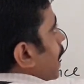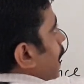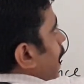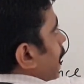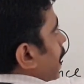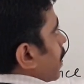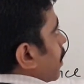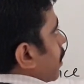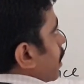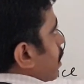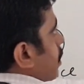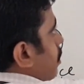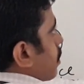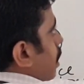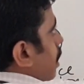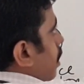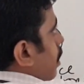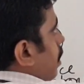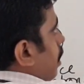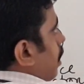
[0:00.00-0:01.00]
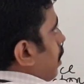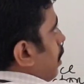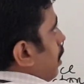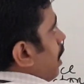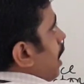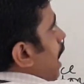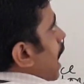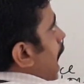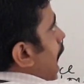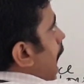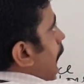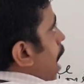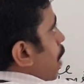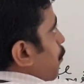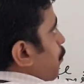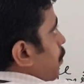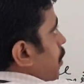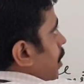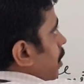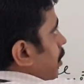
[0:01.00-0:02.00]
in this circle,
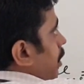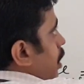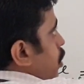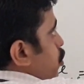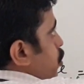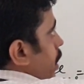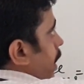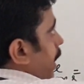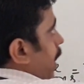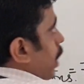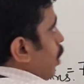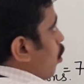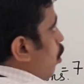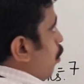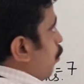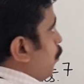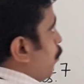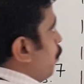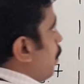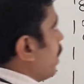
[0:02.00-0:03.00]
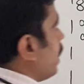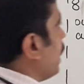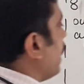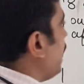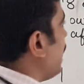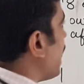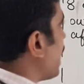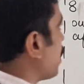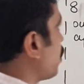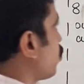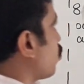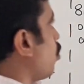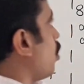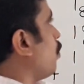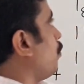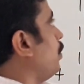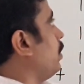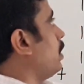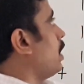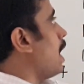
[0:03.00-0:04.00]
after the sharing of 1
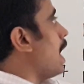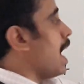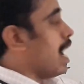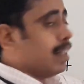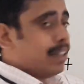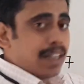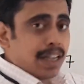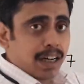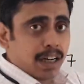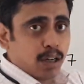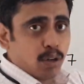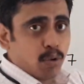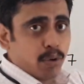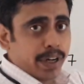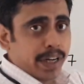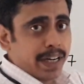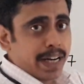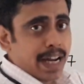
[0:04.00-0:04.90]
electron with the other chlorine